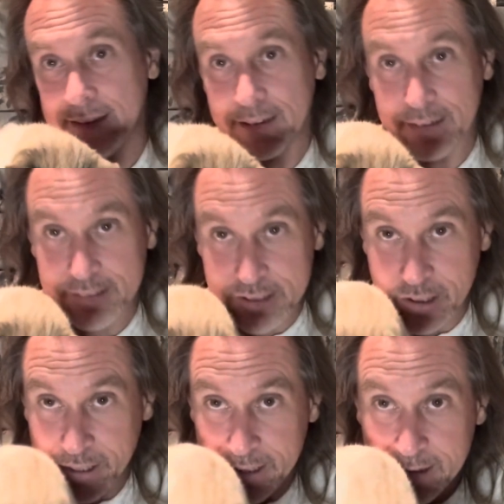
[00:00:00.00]
Huh? Just
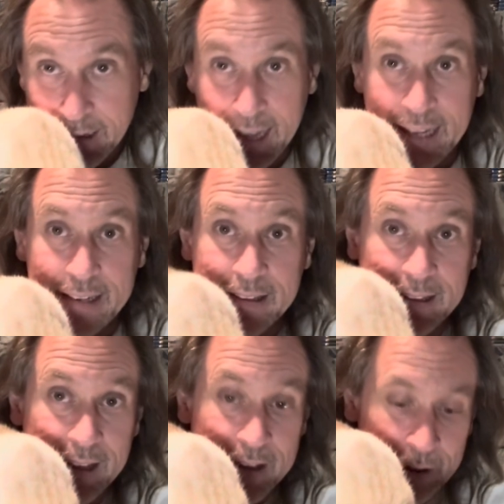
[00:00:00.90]
look into the light.
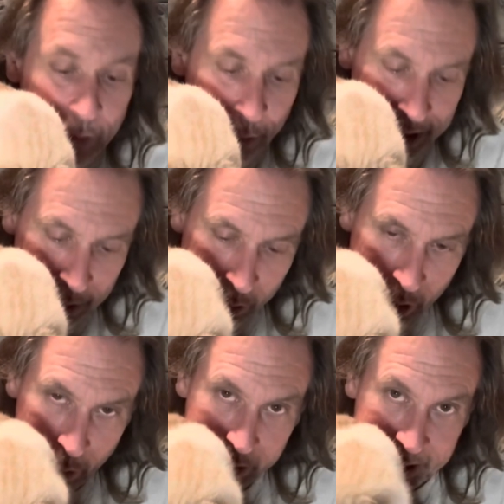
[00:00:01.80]
Where you
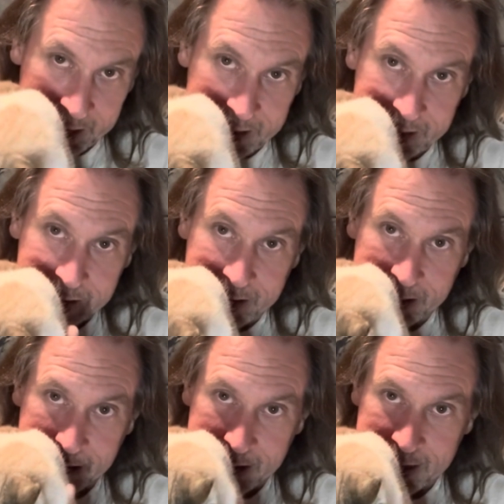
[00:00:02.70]
going?
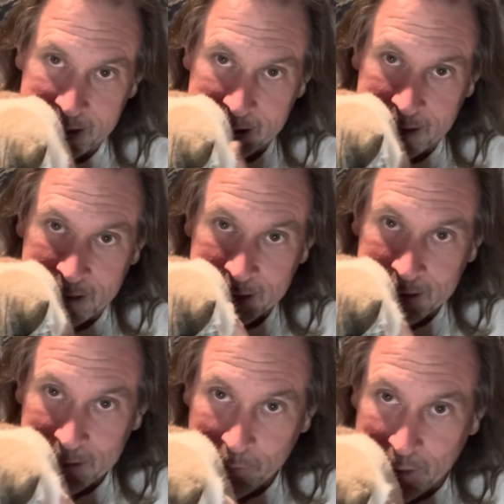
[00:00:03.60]
Huh?
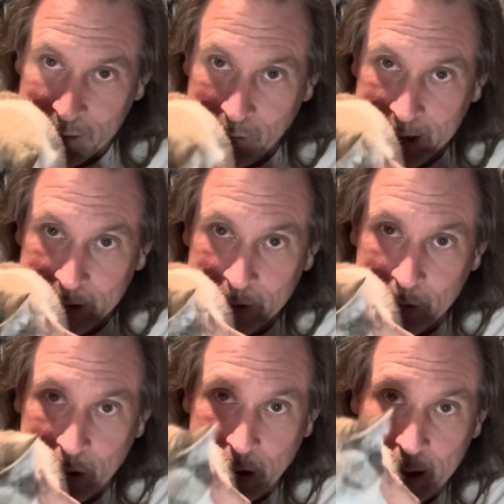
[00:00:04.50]
Where you going to go
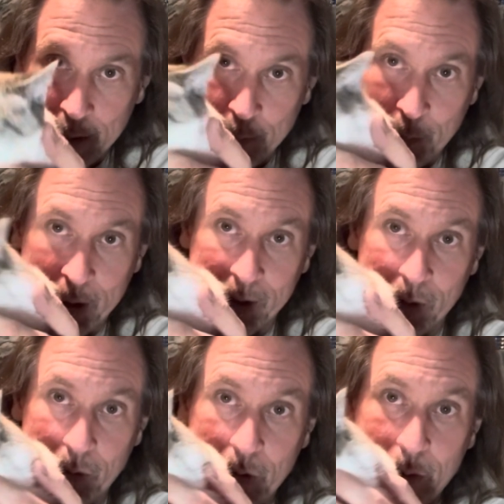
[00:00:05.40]
up? Where you go?
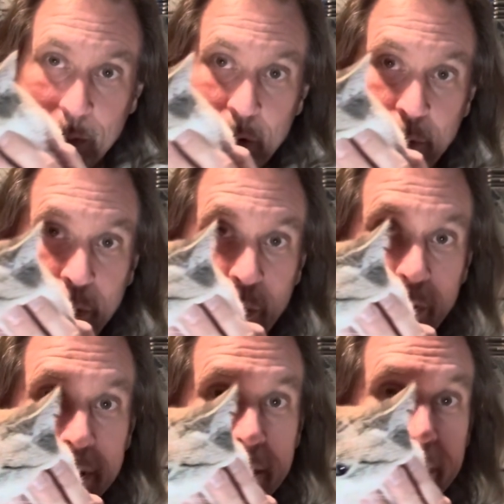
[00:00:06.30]
Oh, oh, oh.
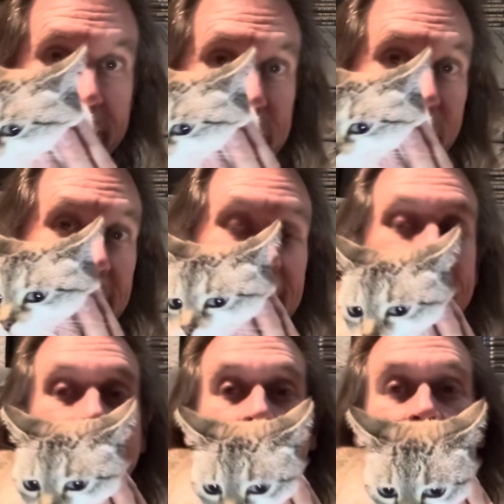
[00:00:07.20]
Turn this way.
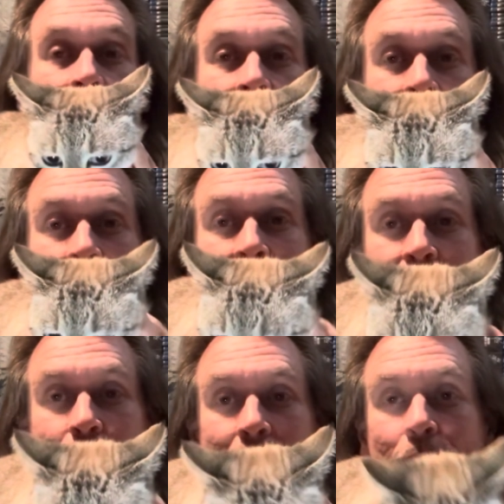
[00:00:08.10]
Turn this
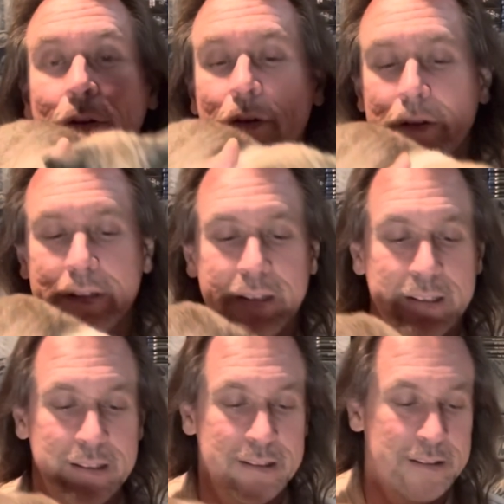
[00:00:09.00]
way. Oh,
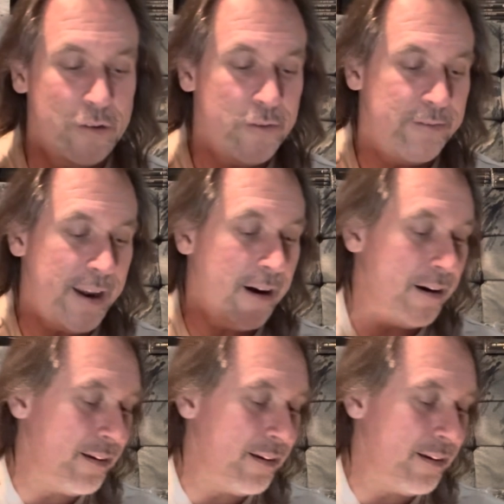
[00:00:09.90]
no fair.